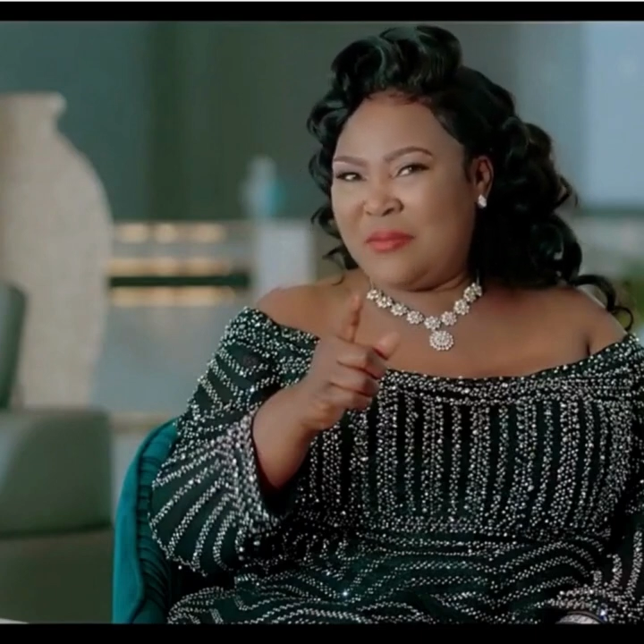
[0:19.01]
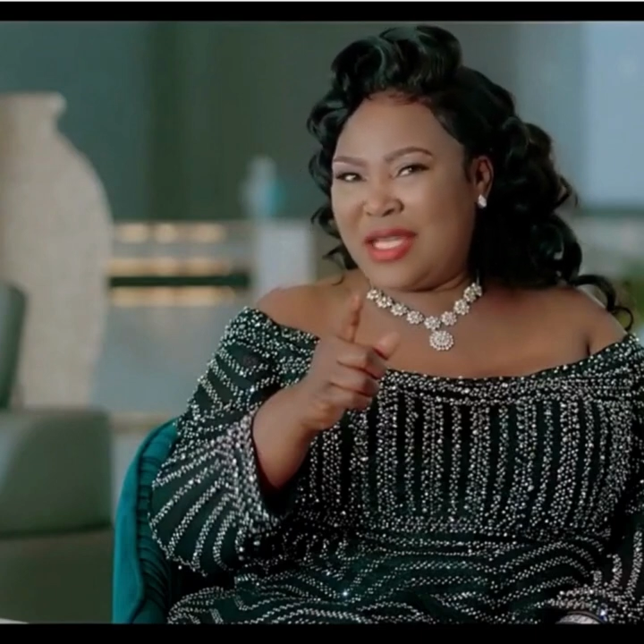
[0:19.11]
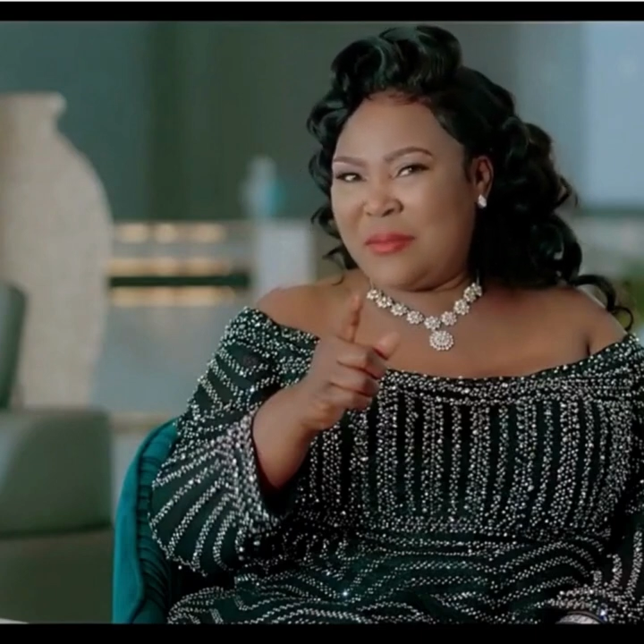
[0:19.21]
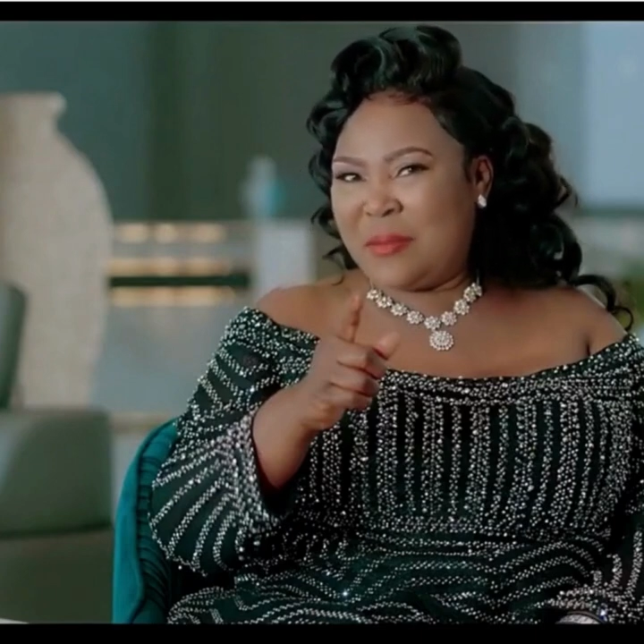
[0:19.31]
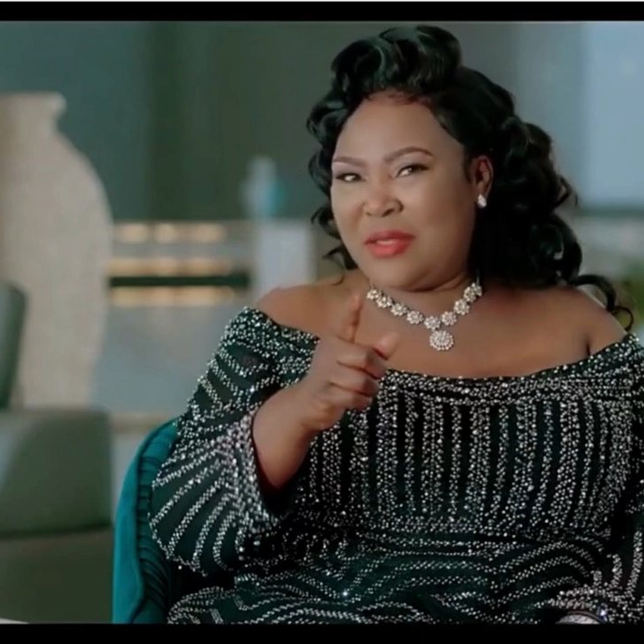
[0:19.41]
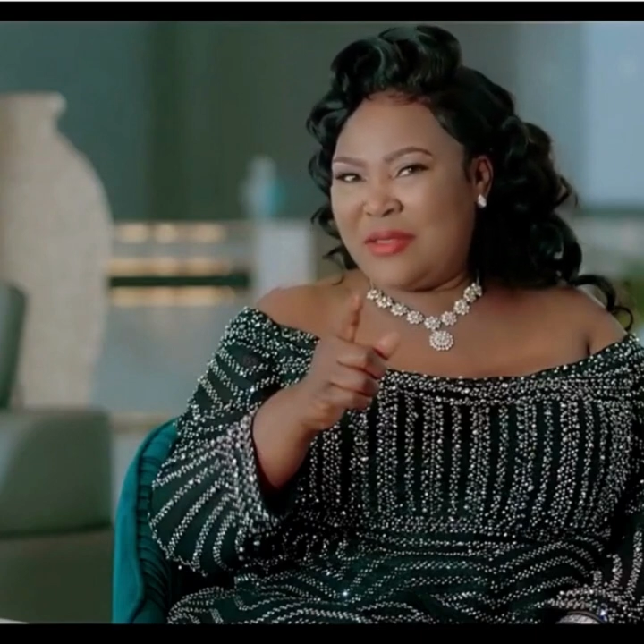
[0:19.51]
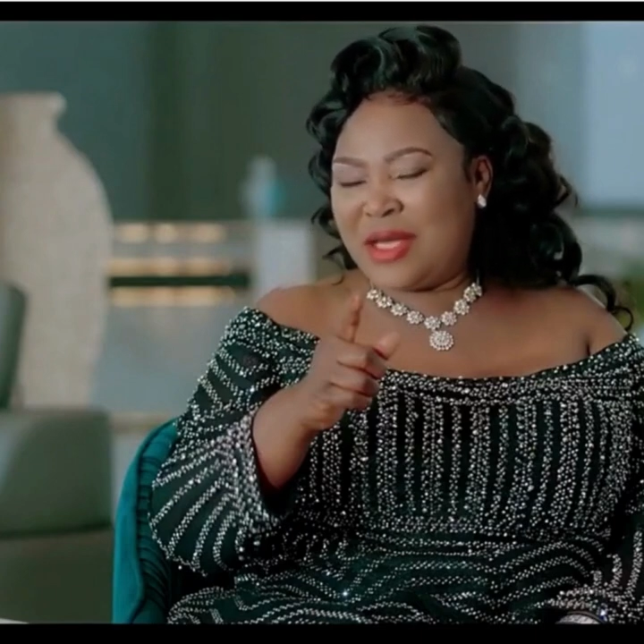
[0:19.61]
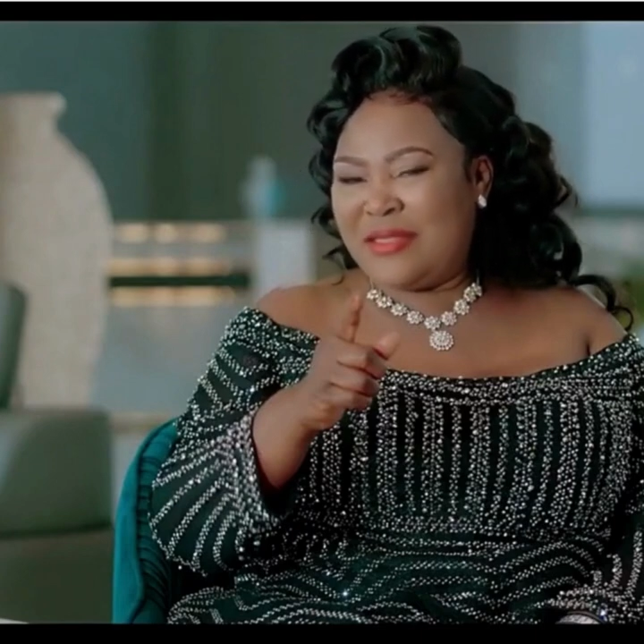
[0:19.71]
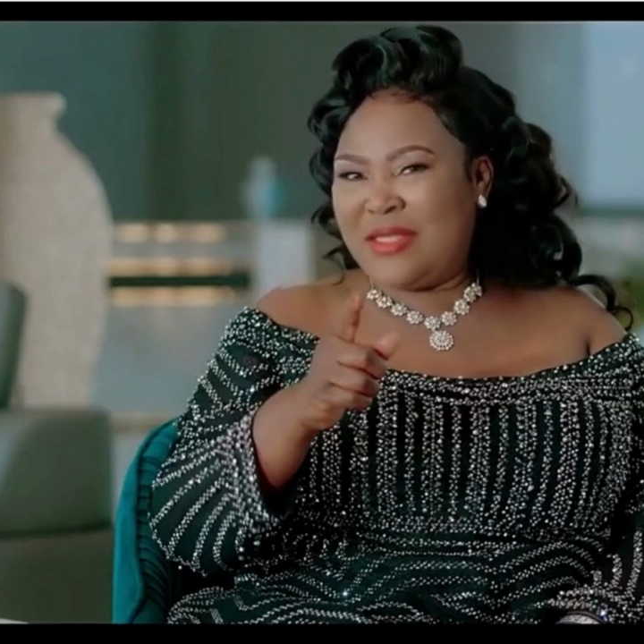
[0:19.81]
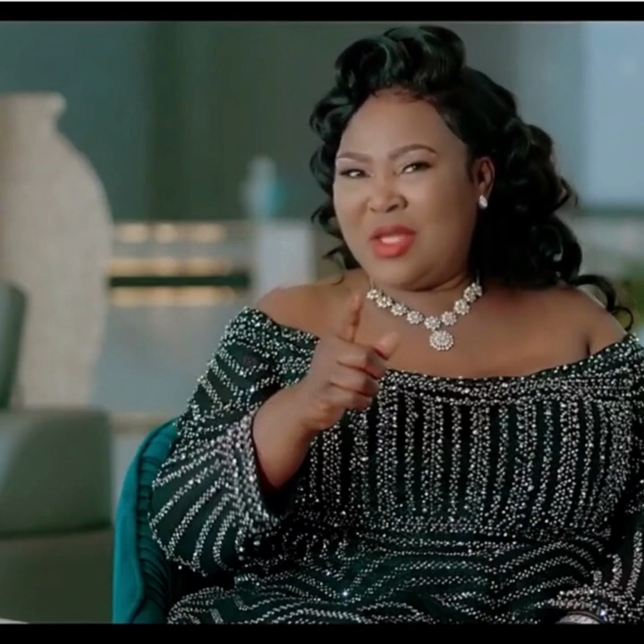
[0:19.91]
find peace
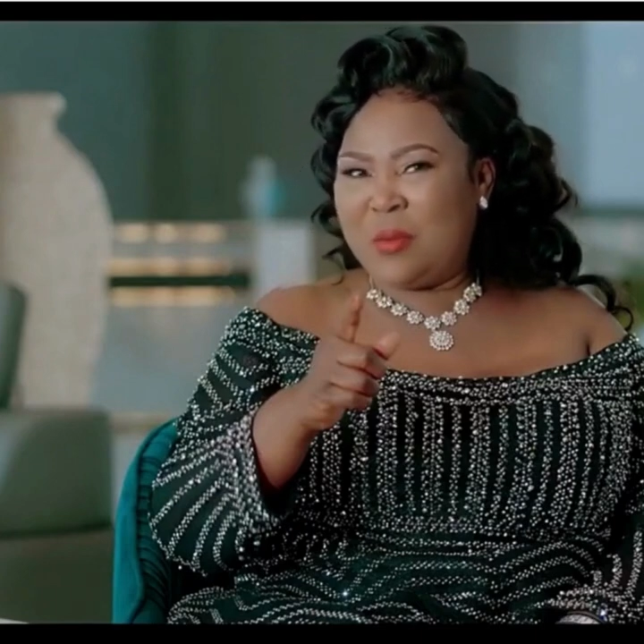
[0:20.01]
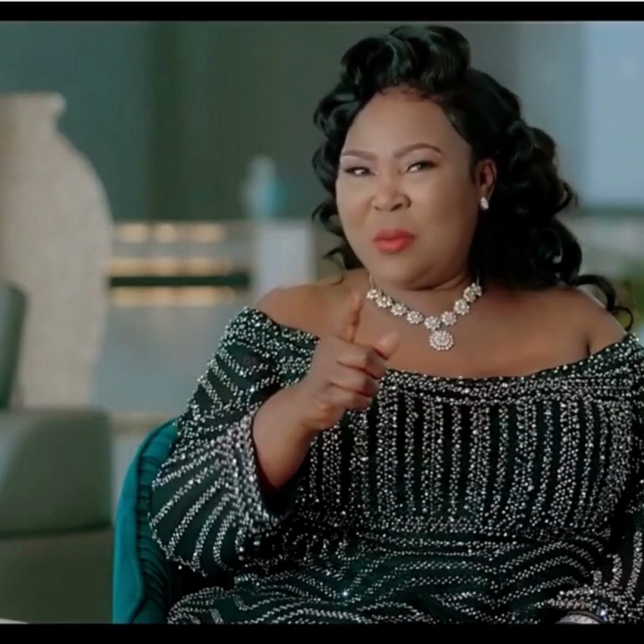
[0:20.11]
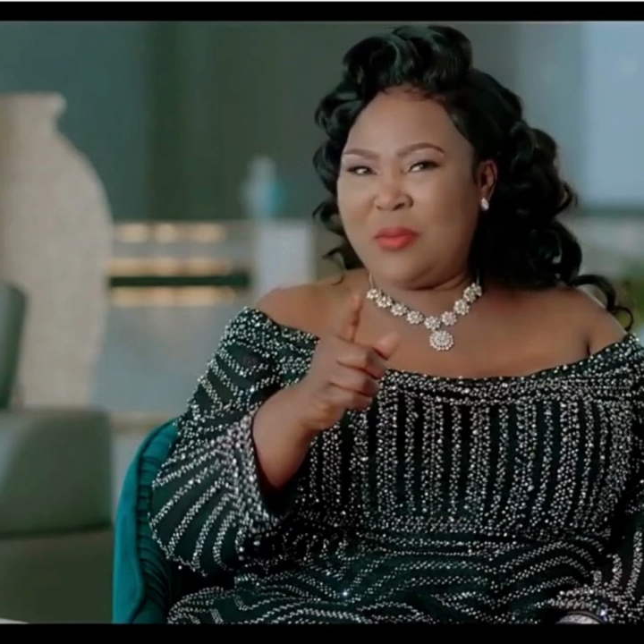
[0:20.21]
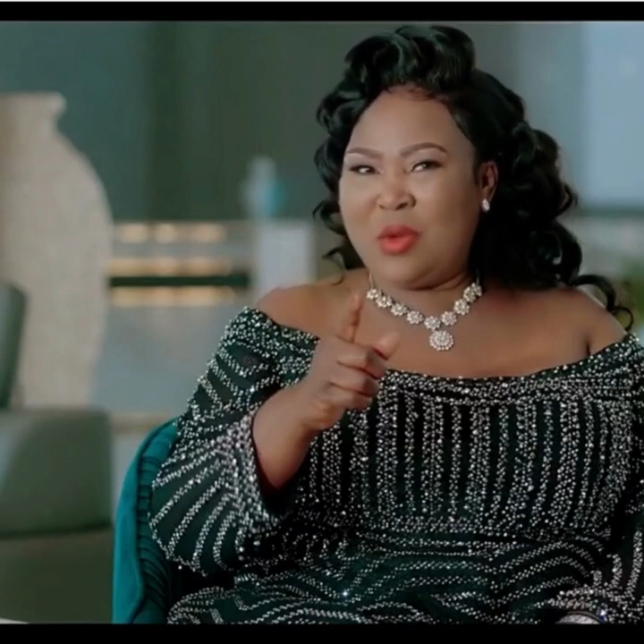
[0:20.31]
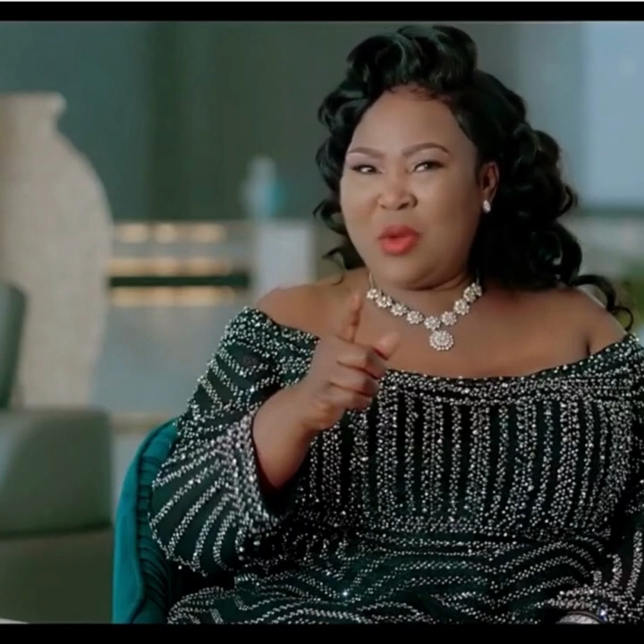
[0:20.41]
until you put